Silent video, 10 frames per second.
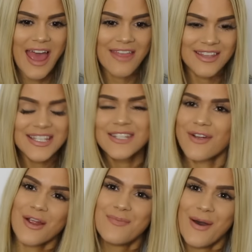And this is
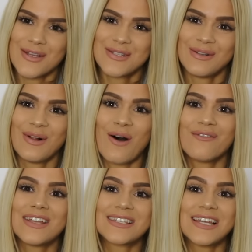very personal,
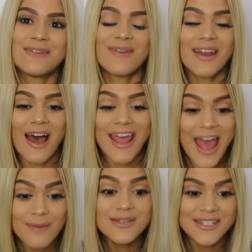obviously, but I
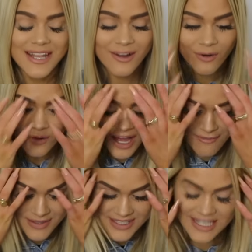am single.
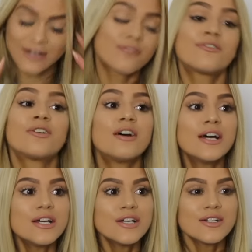I've been single for
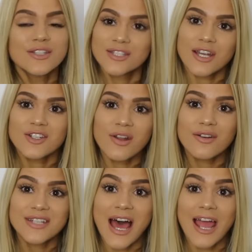such a
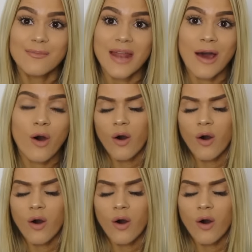long time now.